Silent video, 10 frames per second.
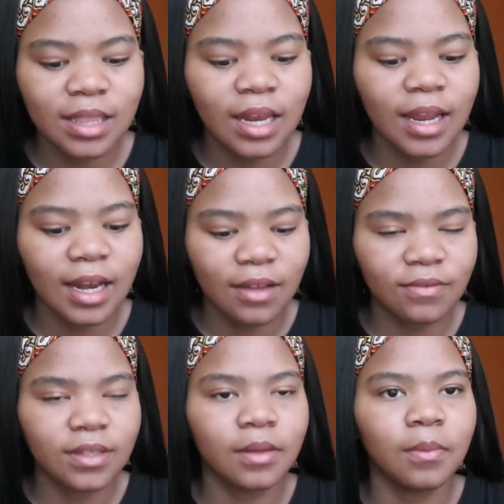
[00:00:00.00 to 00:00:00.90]
that I loved
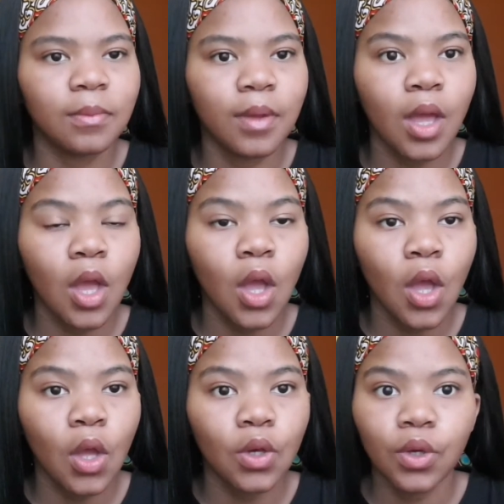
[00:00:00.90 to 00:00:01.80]
them.
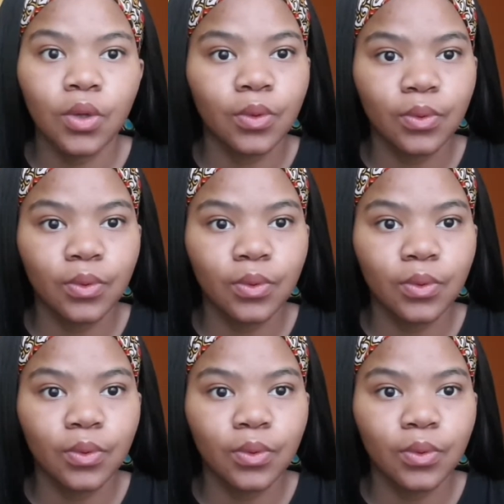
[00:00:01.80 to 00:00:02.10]
No.